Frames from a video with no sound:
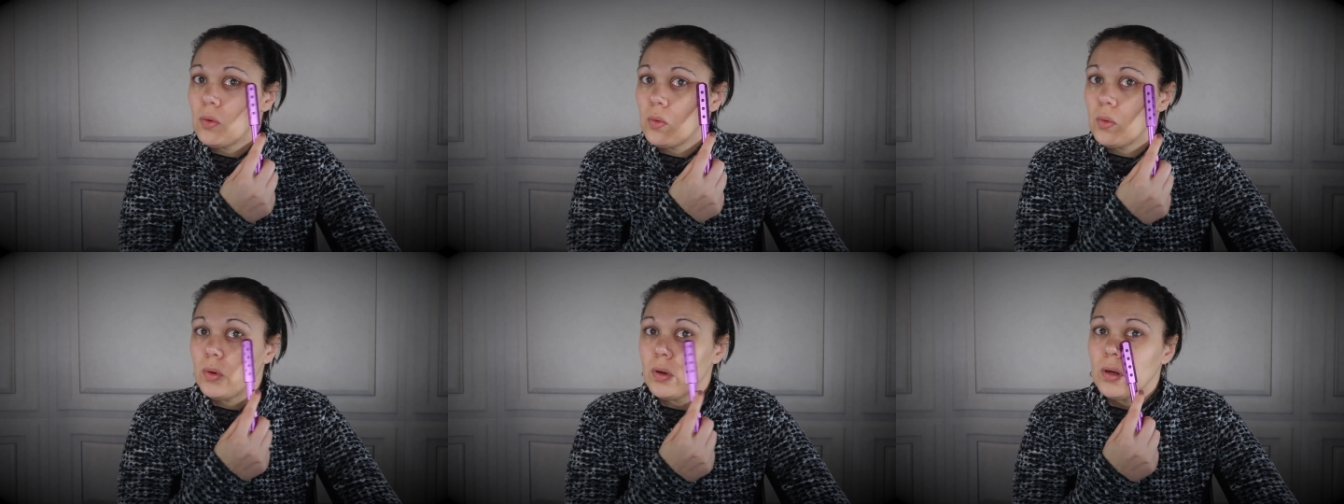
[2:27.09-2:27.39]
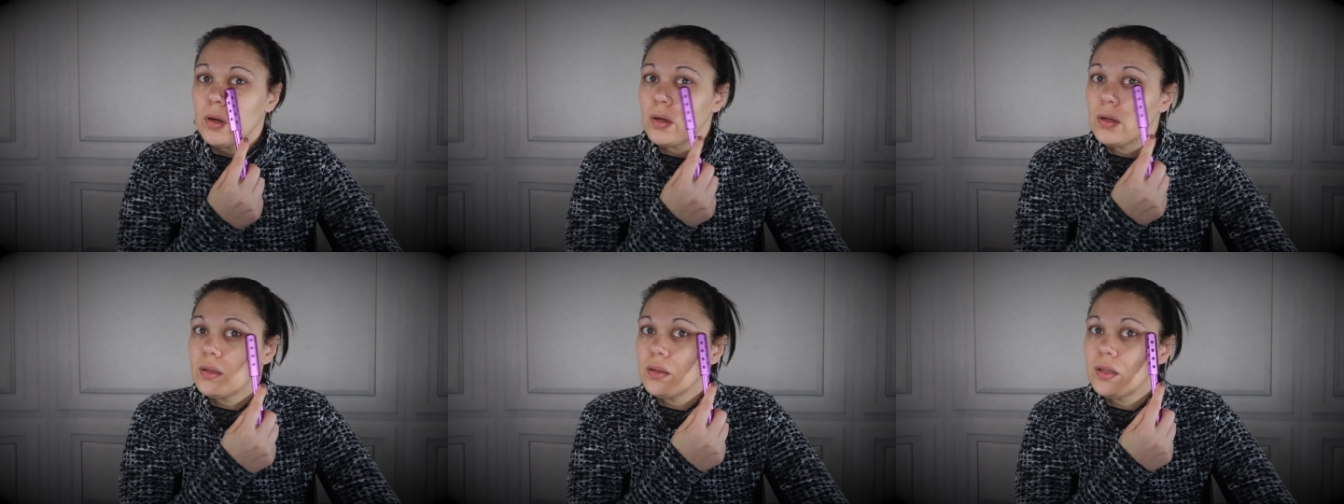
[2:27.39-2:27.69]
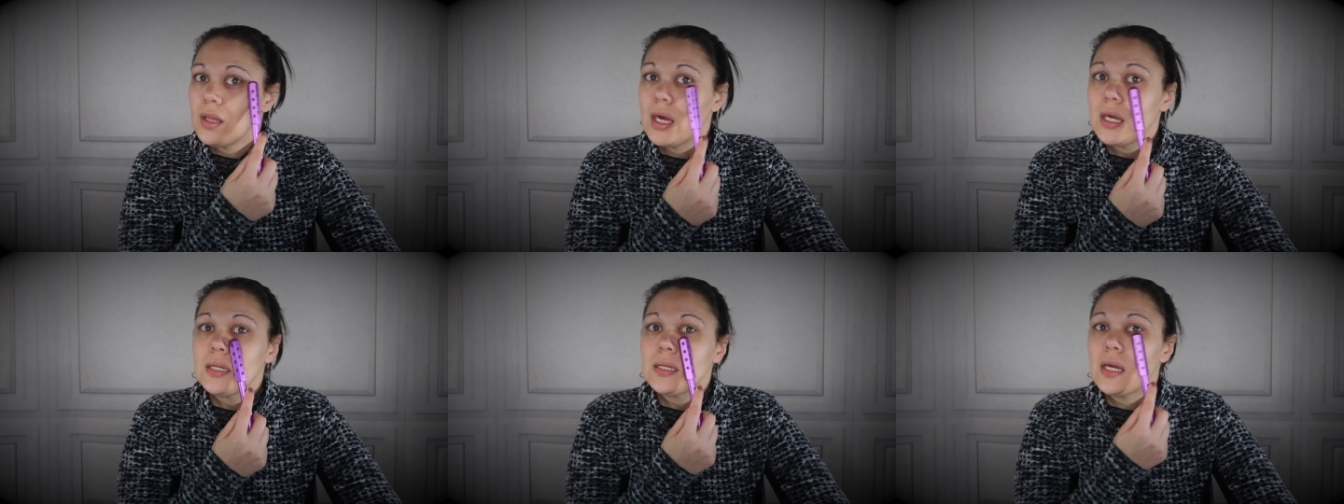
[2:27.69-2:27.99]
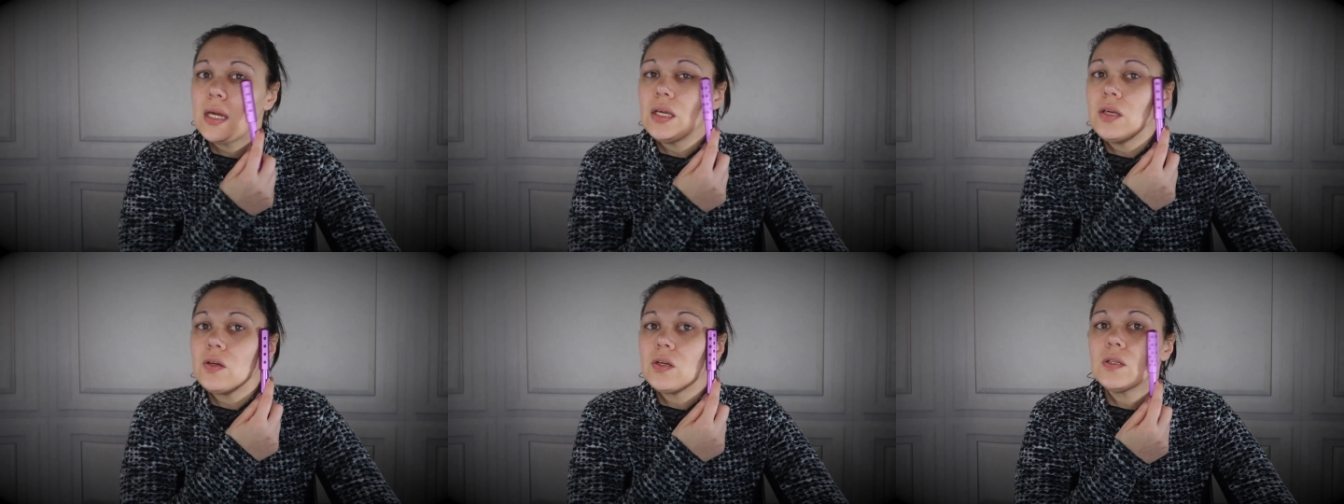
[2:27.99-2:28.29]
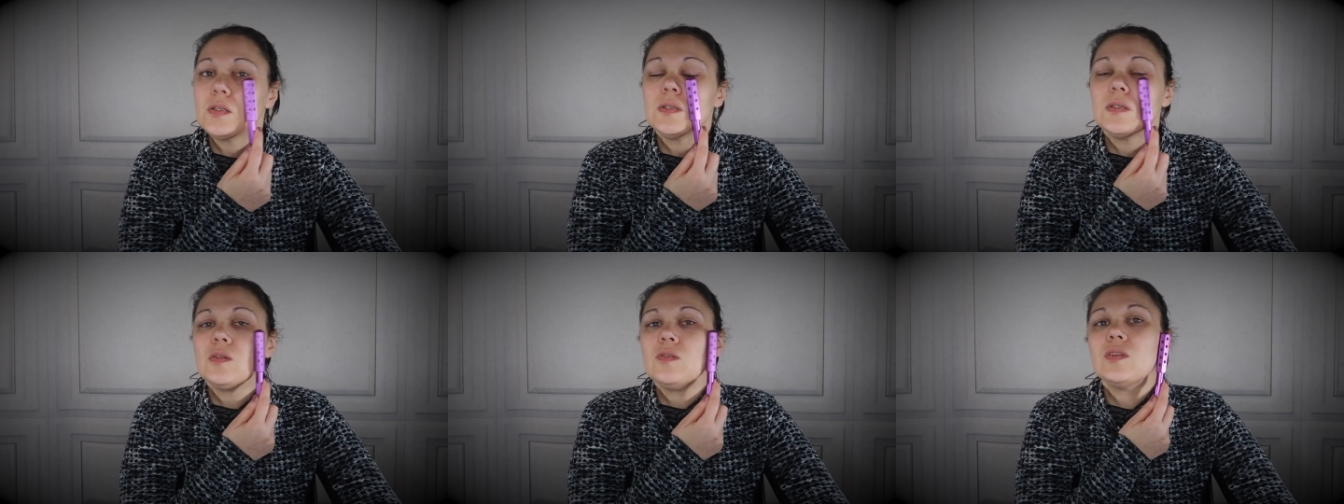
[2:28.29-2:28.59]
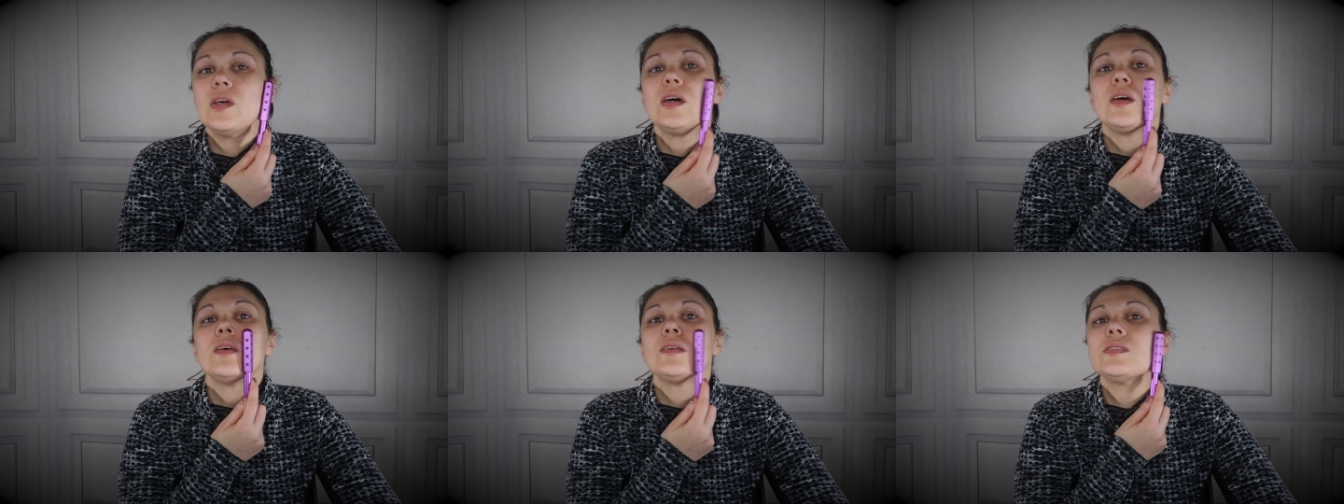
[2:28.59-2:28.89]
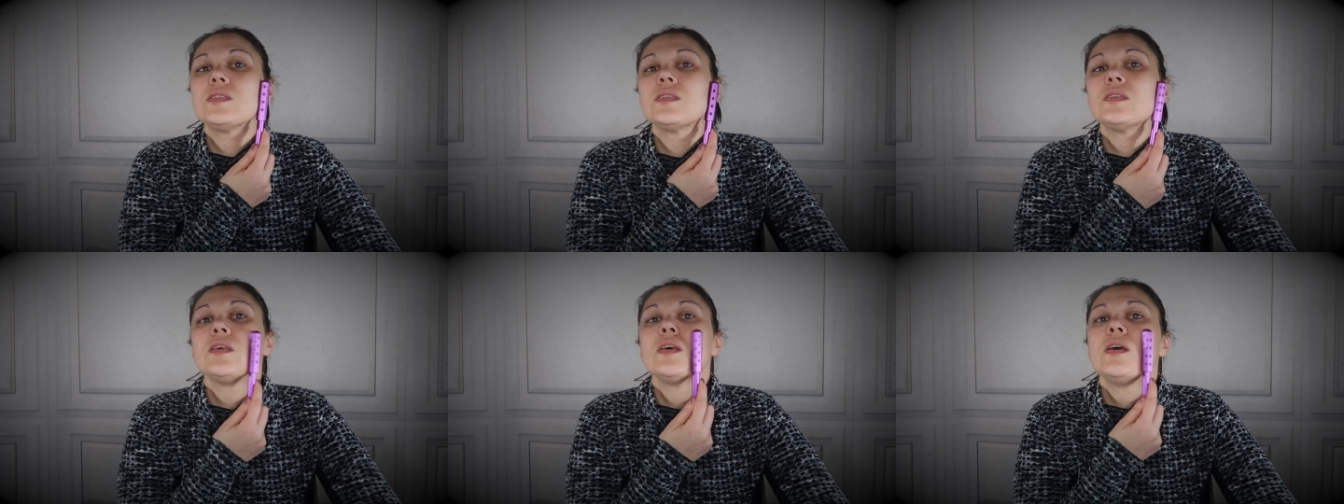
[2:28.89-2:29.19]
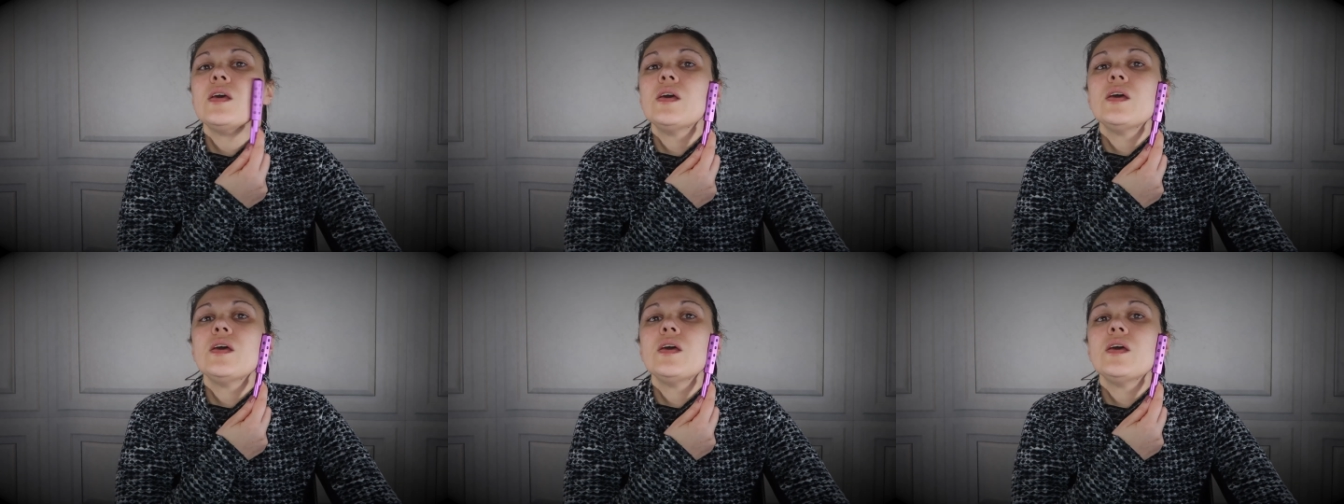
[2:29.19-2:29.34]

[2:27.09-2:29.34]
or that day you can do this.